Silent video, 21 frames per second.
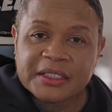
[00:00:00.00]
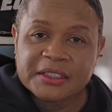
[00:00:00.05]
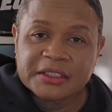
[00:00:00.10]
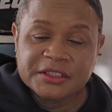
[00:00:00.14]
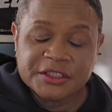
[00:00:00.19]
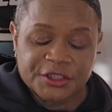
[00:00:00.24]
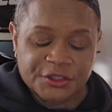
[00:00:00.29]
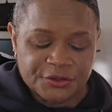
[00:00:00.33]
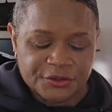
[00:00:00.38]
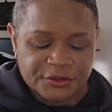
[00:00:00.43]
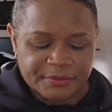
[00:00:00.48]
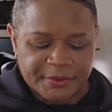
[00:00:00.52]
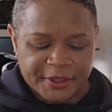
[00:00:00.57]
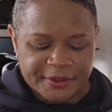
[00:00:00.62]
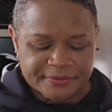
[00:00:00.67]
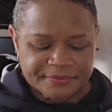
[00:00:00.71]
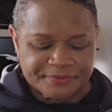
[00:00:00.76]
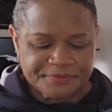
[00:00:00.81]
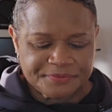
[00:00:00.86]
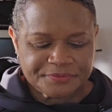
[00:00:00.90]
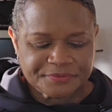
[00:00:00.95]
Excuse me.
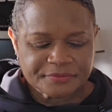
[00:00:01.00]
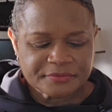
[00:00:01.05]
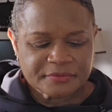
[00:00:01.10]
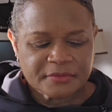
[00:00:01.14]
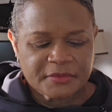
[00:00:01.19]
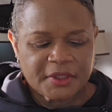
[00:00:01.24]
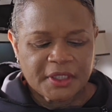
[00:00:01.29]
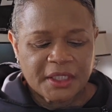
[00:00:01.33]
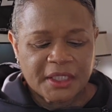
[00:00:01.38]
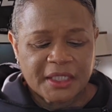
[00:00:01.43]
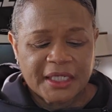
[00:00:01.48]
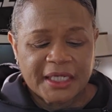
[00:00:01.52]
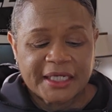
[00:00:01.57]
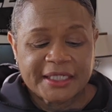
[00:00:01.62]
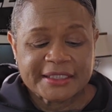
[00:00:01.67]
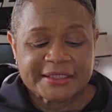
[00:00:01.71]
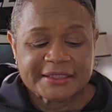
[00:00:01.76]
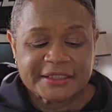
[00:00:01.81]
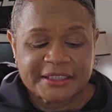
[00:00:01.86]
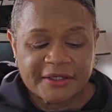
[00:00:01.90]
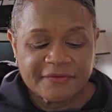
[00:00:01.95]
And
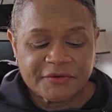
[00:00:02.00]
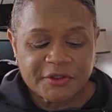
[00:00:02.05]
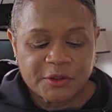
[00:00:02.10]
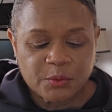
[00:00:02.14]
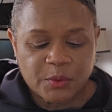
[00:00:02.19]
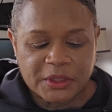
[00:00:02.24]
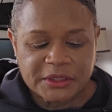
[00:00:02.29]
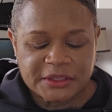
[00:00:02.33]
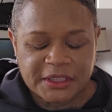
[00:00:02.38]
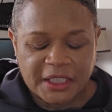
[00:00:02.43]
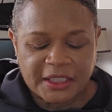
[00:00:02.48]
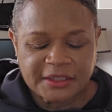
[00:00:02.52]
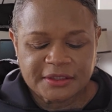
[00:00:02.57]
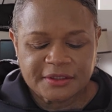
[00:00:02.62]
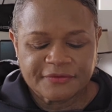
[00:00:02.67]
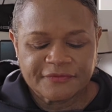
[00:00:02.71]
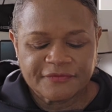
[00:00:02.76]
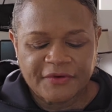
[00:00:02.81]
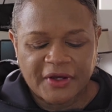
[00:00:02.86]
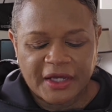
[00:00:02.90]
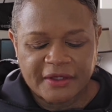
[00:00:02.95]
a 71
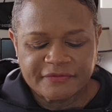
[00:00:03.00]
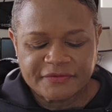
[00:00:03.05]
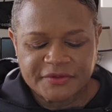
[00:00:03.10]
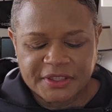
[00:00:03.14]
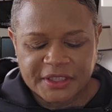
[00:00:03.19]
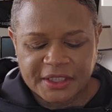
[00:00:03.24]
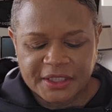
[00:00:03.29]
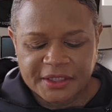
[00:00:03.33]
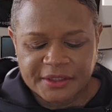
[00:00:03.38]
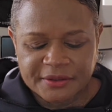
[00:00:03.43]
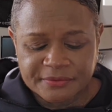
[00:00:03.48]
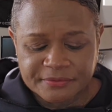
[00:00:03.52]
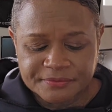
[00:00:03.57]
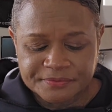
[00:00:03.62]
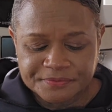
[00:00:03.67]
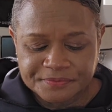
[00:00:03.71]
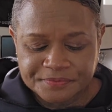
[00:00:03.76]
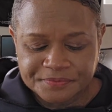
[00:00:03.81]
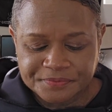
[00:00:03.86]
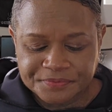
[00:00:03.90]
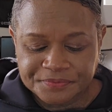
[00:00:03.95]
Datsun 510
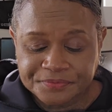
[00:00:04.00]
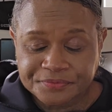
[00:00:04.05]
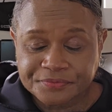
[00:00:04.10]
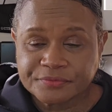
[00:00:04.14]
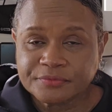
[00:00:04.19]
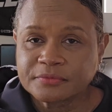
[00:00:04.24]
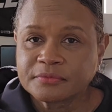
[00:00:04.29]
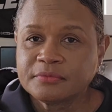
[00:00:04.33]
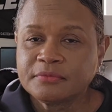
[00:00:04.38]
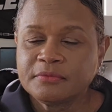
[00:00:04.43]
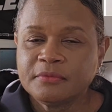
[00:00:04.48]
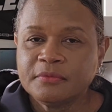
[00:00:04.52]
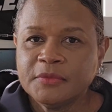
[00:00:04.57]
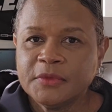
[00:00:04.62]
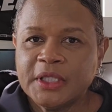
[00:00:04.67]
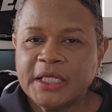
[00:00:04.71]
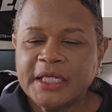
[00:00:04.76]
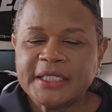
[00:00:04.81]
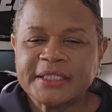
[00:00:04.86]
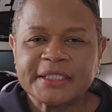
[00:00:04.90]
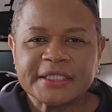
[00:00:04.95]

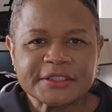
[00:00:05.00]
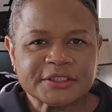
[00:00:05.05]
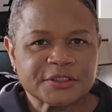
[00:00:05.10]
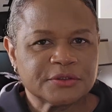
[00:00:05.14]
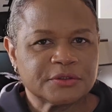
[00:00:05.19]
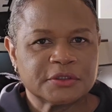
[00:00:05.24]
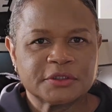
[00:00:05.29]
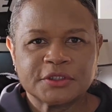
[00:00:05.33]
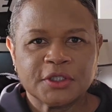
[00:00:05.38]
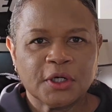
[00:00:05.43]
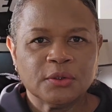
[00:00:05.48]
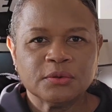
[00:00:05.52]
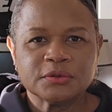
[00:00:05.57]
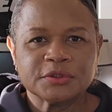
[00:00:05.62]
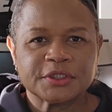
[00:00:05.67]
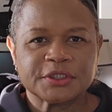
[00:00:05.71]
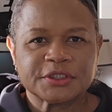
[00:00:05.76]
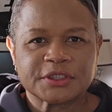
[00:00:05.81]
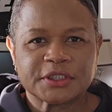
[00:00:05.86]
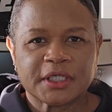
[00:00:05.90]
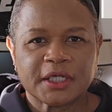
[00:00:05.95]
in this
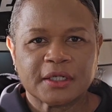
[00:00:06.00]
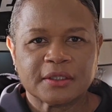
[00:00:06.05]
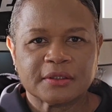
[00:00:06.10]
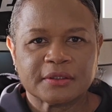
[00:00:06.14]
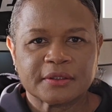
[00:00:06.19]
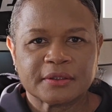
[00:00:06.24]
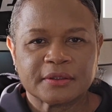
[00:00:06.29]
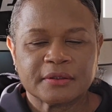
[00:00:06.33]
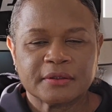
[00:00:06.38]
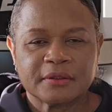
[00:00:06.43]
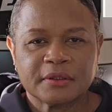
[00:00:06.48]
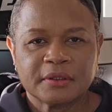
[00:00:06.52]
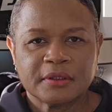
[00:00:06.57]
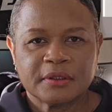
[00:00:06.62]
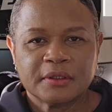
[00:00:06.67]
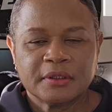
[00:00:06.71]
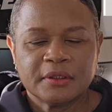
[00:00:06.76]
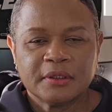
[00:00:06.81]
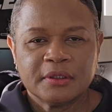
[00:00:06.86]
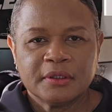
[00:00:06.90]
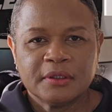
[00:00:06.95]
goldish color.
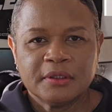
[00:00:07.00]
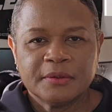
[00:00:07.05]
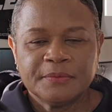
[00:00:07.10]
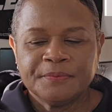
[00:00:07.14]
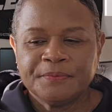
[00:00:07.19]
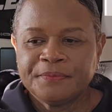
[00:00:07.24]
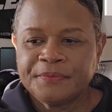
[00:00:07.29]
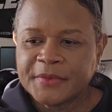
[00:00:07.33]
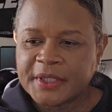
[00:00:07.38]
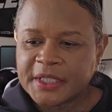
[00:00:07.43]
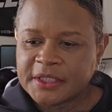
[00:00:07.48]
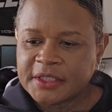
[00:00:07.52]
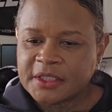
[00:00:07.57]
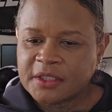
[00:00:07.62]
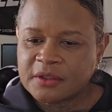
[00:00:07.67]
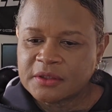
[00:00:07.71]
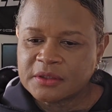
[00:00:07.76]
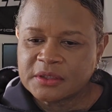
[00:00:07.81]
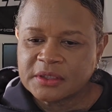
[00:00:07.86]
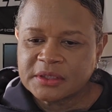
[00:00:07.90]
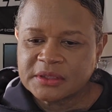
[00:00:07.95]
And, you
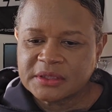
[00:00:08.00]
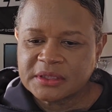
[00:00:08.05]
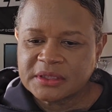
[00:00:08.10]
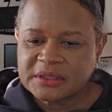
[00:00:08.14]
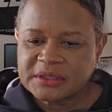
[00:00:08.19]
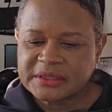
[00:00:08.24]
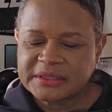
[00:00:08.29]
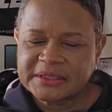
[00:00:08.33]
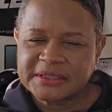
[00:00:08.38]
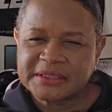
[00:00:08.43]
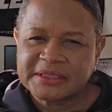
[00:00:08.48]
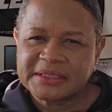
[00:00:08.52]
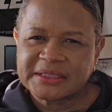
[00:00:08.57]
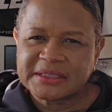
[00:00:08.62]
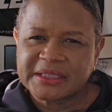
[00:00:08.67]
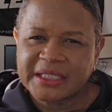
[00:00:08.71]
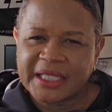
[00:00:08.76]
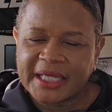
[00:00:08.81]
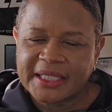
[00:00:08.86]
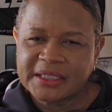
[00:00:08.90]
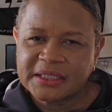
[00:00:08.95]
know, it looks
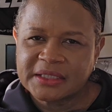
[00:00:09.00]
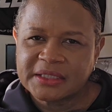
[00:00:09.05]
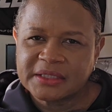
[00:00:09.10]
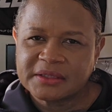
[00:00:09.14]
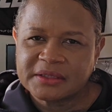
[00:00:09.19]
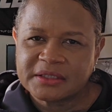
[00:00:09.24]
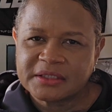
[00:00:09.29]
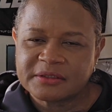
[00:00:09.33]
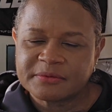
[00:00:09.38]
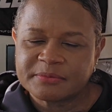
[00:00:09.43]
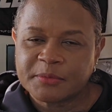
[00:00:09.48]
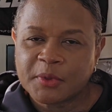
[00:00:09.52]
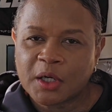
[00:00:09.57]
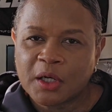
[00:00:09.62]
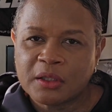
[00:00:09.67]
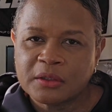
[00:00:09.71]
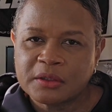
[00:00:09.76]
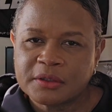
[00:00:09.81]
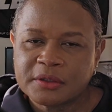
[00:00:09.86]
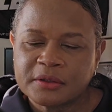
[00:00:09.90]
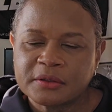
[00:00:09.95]
slightly
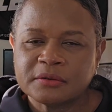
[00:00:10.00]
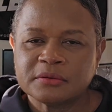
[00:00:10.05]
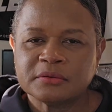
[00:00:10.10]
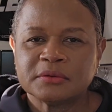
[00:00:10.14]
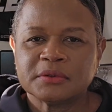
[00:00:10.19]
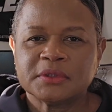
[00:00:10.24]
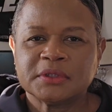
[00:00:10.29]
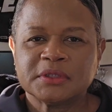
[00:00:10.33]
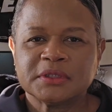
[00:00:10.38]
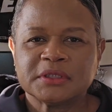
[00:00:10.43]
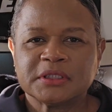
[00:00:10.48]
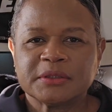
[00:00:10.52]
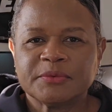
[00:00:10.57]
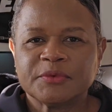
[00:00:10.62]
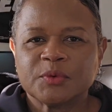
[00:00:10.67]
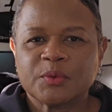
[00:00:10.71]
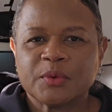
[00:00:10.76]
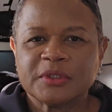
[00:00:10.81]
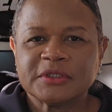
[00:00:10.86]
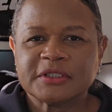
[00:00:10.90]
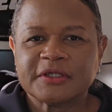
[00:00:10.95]
smaller than some of
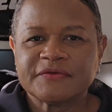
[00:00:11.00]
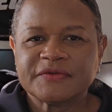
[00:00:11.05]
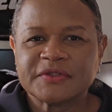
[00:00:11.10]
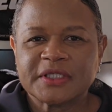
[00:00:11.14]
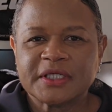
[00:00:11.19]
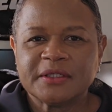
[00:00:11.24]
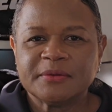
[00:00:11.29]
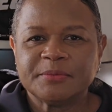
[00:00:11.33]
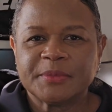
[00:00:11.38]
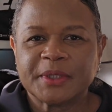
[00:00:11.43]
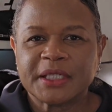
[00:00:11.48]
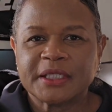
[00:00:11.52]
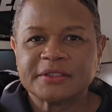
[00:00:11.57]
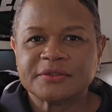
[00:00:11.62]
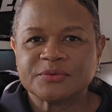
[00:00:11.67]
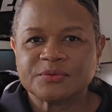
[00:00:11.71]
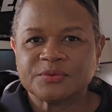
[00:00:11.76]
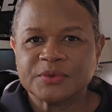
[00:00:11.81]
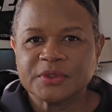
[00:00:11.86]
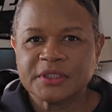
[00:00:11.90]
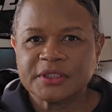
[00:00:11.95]
the ones I've seen, but it's
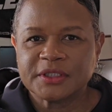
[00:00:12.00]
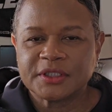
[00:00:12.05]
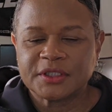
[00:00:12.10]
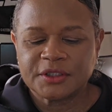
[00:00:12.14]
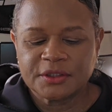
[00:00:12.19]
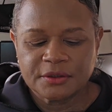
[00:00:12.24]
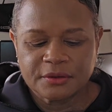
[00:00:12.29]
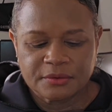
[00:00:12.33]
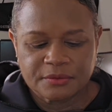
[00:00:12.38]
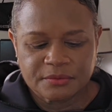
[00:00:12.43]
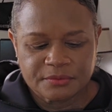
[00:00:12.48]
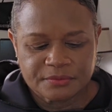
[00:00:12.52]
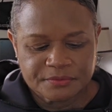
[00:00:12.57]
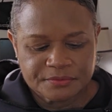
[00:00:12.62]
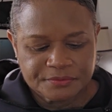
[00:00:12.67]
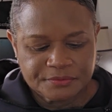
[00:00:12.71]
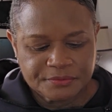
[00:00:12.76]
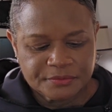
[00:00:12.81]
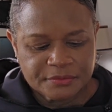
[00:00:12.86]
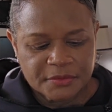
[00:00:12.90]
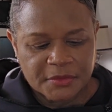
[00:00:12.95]
really cute.
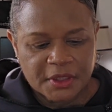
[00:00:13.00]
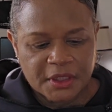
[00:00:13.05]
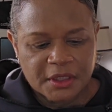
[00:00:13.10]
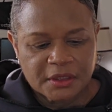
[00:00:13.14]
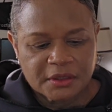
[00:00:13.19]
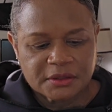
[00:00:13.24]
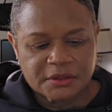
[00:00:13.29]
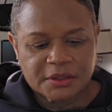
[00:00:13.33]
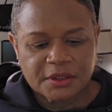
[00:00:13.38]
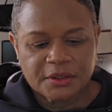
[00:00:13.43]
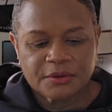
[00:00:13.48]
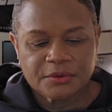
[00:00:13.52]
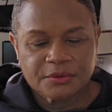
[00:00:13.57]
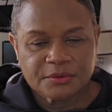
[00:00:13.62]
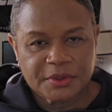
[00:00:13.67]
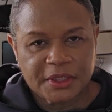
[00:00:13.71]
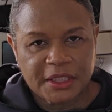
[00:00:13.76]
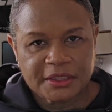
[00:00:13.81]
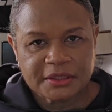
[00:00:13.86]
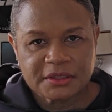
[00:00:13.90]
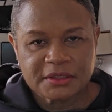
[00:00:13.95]
So
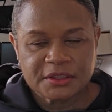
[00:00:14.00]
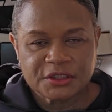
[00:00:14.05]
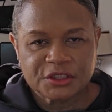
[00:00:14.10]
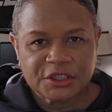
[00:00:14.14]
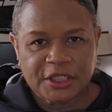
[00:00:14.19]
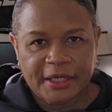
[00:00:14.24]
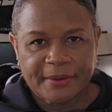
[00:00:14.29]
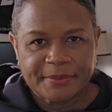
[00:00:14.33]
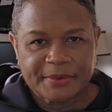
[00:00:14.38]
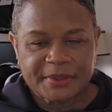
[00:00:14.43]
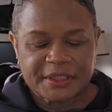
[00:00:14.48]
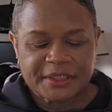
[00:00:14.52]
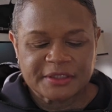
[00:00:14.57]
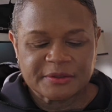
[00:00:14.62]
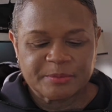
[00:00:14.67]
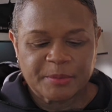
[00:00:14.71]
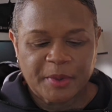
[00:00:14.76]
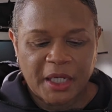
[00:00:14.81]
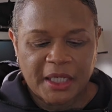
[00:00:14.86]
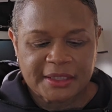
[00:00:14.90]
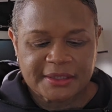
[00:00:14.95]
that's the Japanese
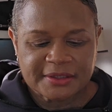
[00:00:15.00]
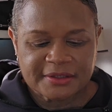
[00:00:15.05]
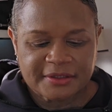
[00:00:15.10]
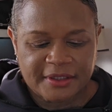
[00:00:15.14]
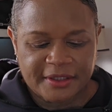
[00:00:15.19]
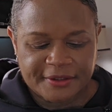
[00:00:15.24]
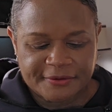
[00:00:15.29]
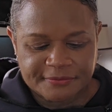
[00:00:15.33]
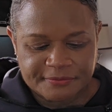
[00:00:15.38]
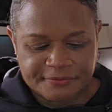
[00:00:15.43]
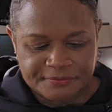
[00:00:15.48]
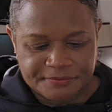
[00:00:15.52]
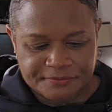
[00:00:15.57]
box set.